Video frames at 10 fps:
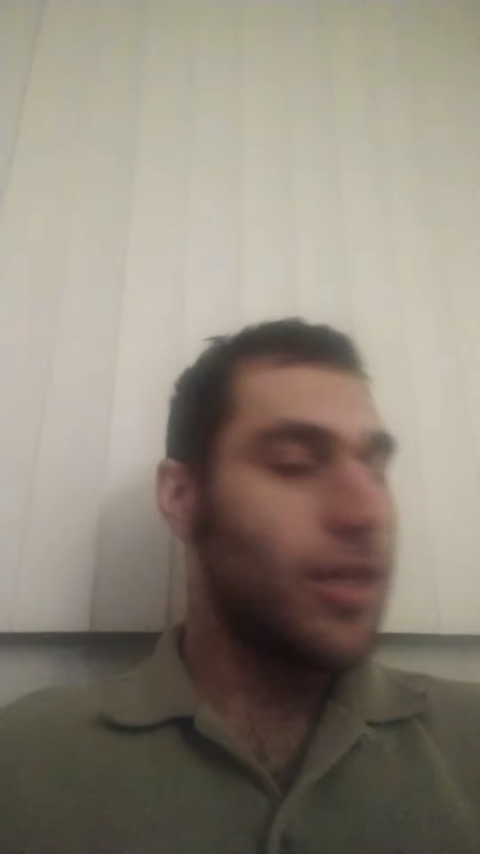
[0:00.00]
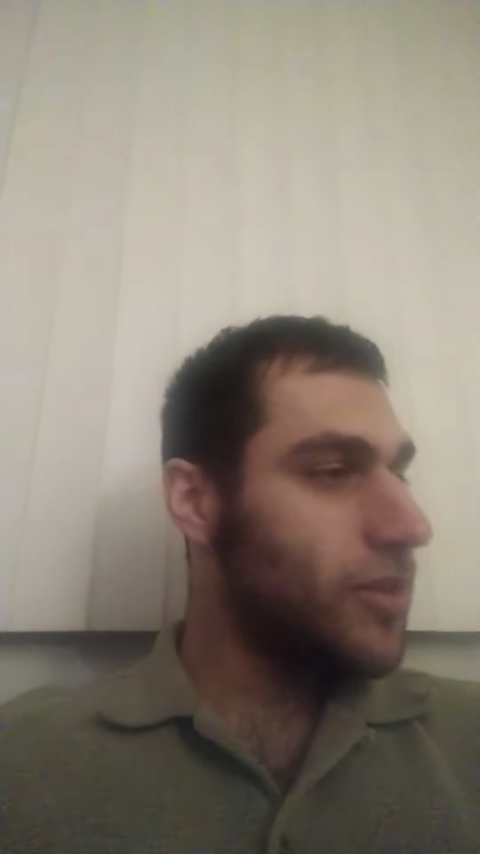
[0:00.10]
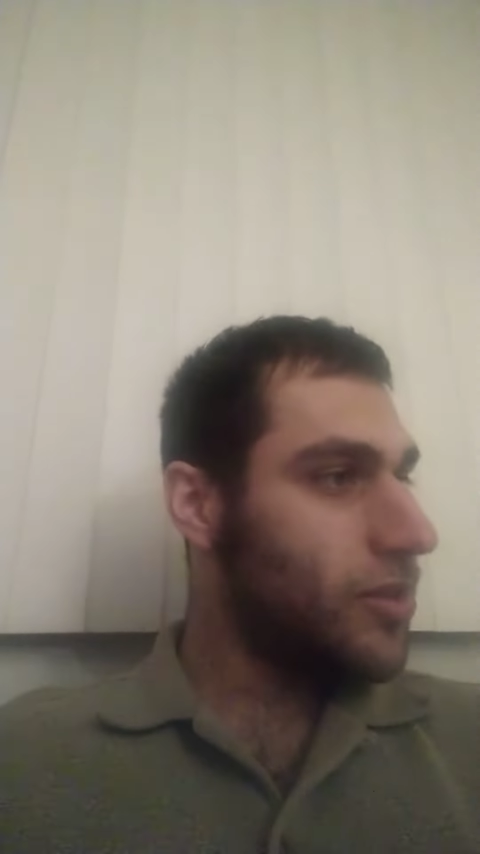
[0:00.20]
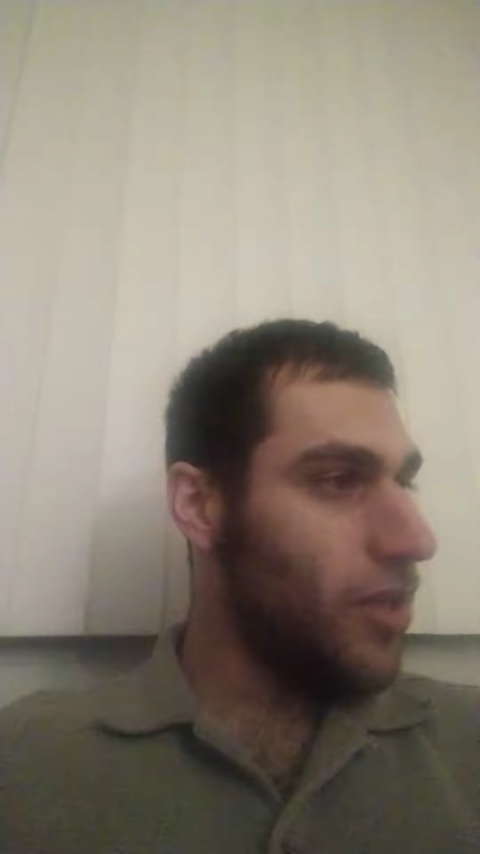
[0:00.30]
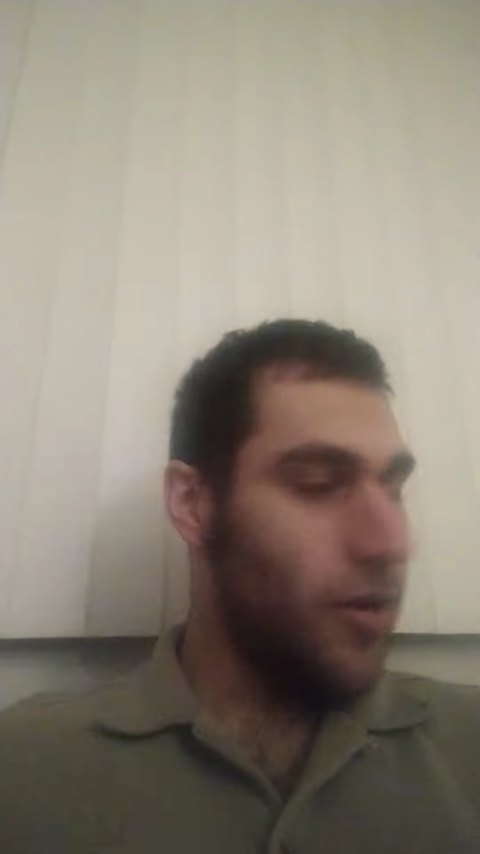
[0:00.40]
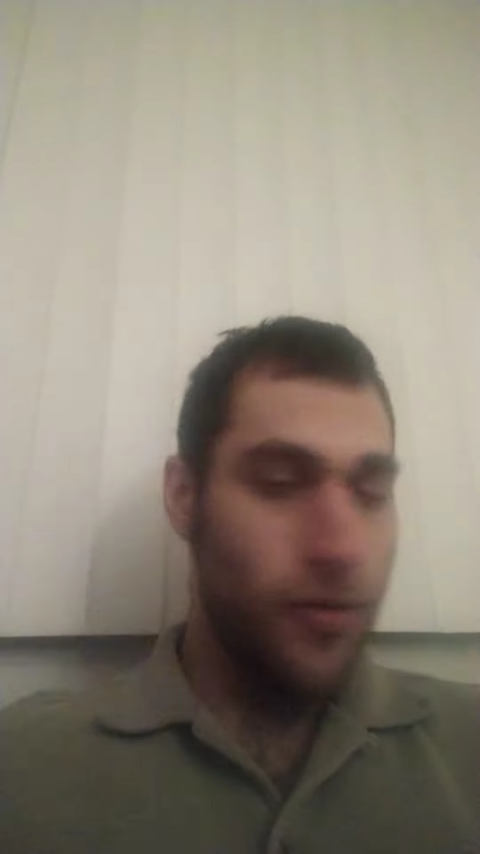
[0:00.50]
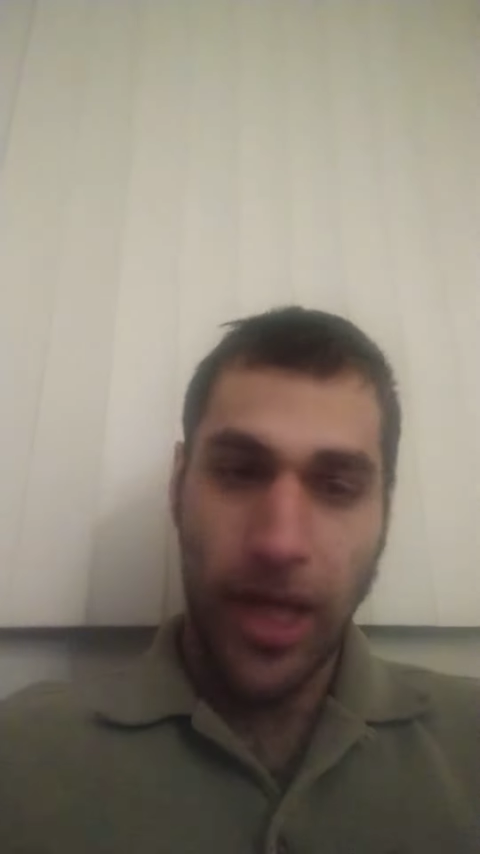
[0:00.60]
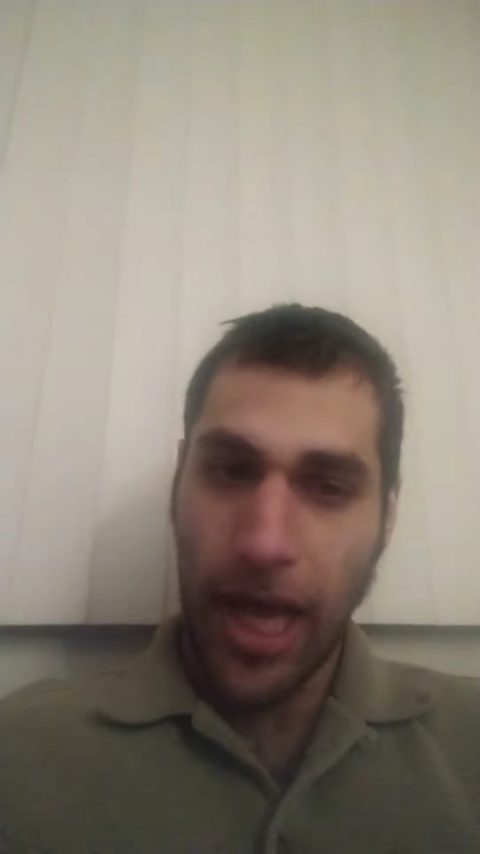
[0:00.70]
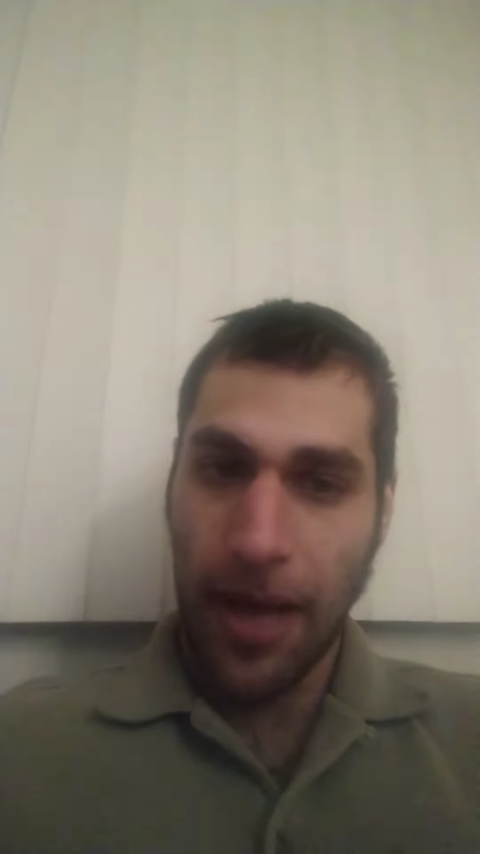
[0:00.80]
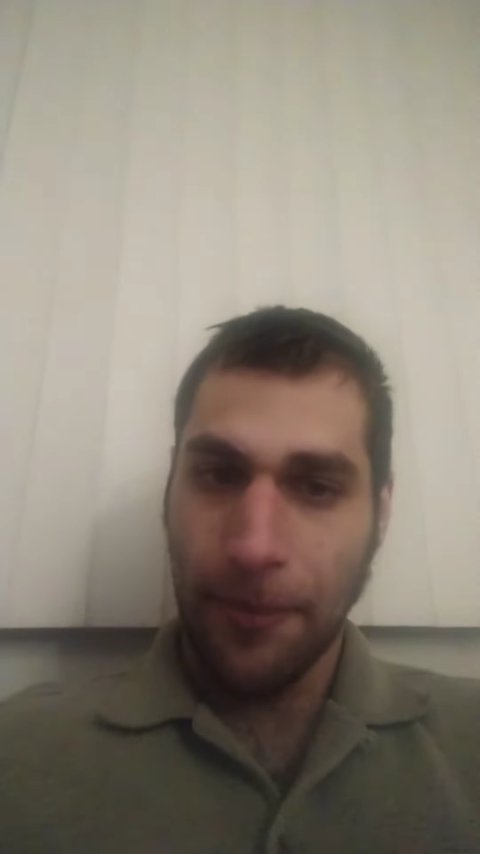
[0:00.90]
So,
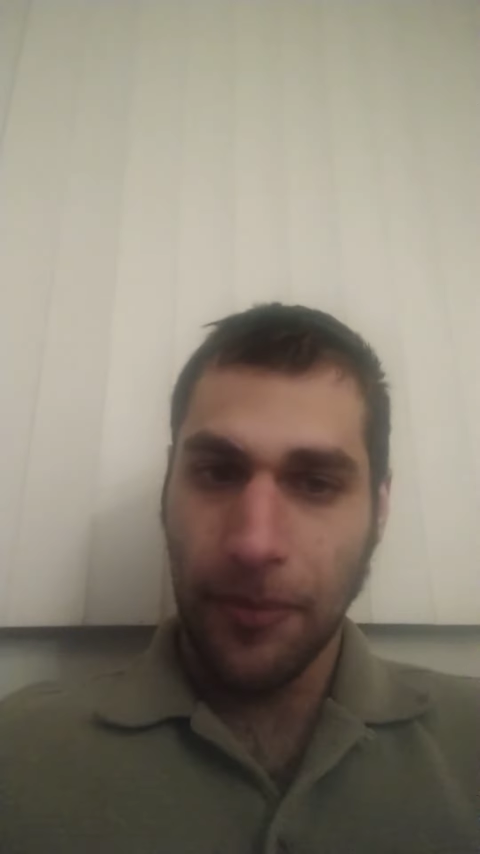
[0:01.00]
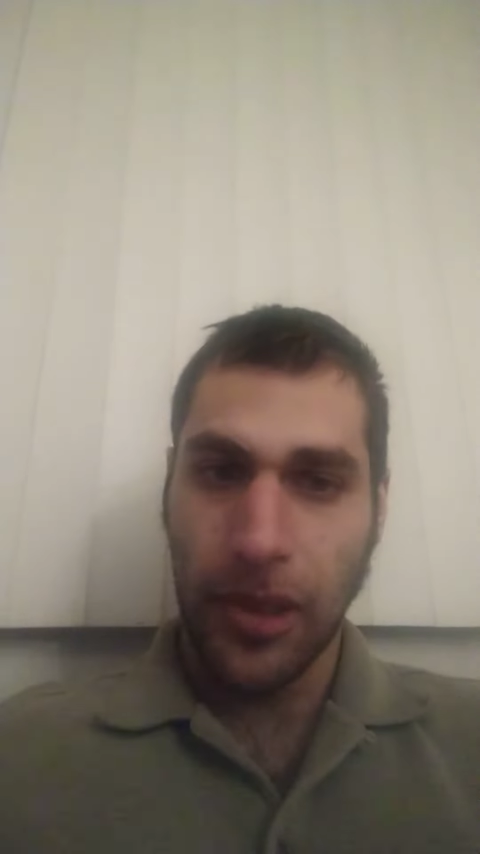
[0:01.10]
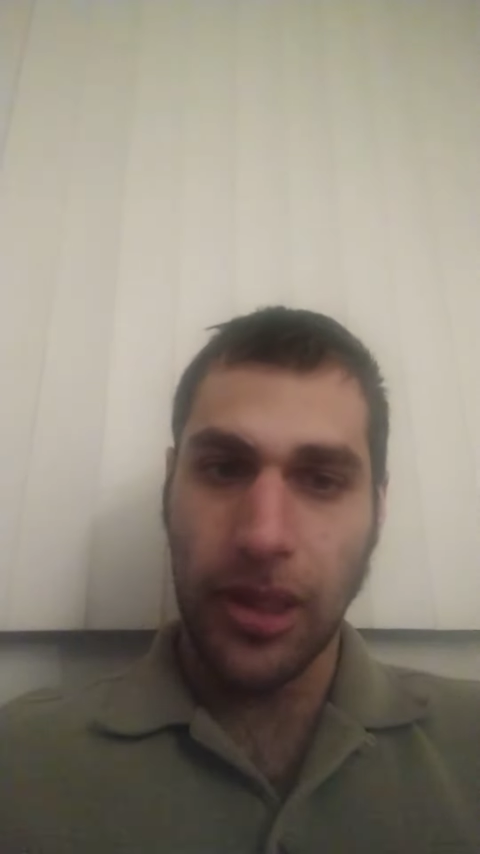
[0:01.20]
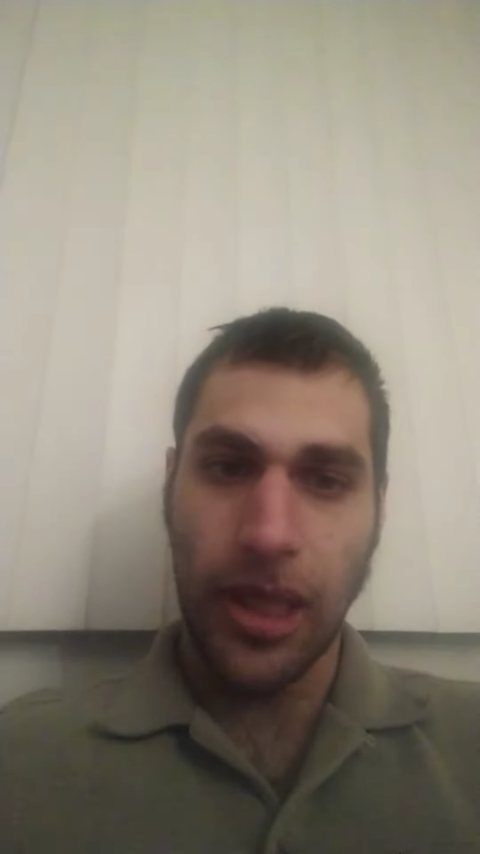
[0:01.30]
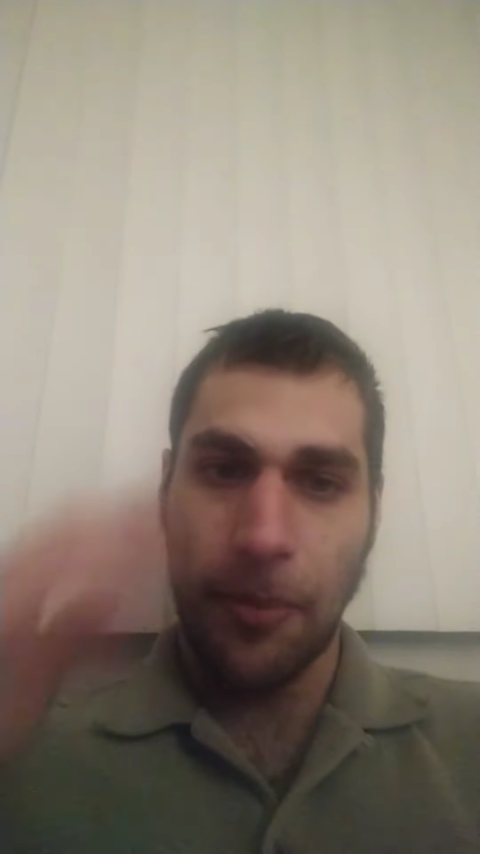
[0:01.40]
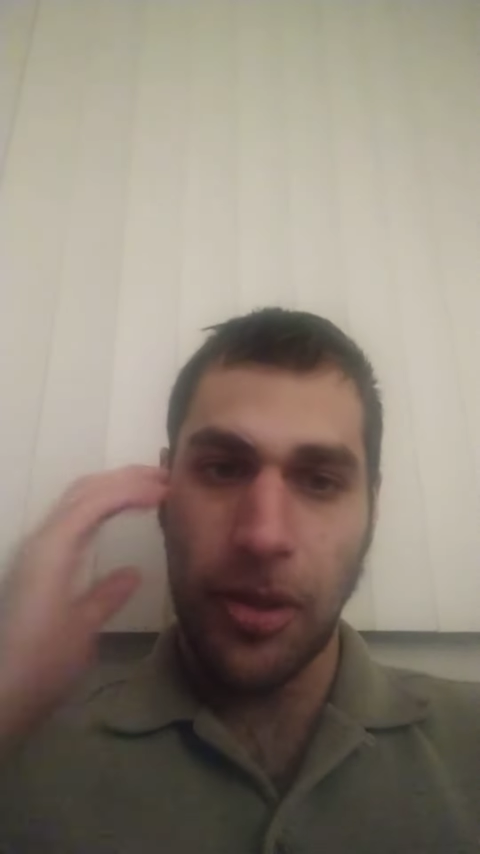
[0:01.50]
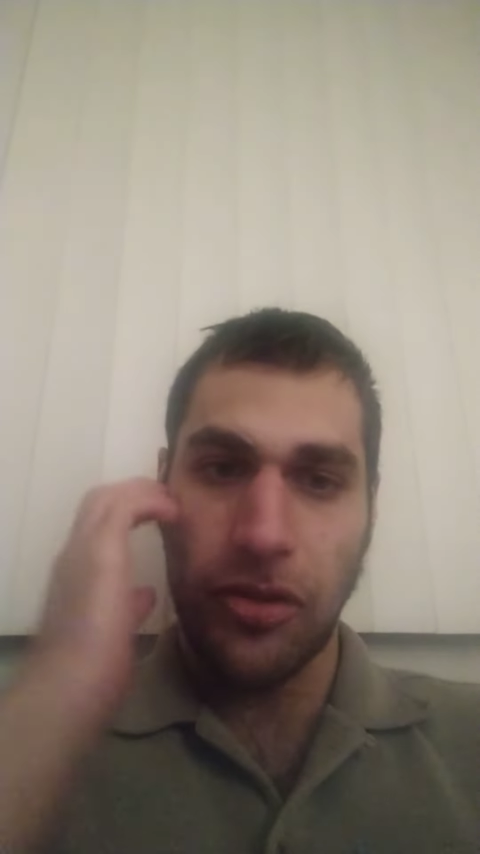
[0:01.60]
yeah. And then I'm going